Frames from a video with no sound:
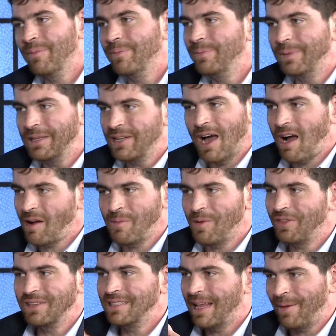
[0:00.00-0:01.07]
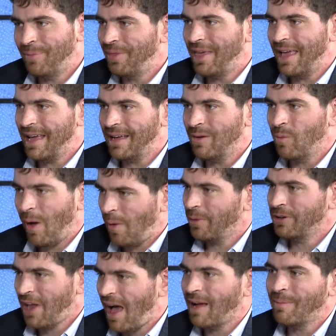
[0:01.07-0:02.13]
be talking about the same thing while we're
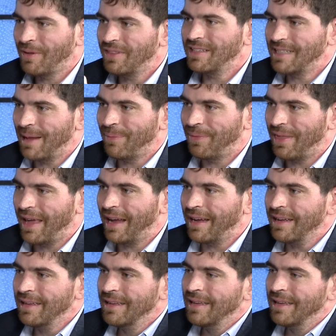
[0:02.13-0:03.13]
talking about the same thing.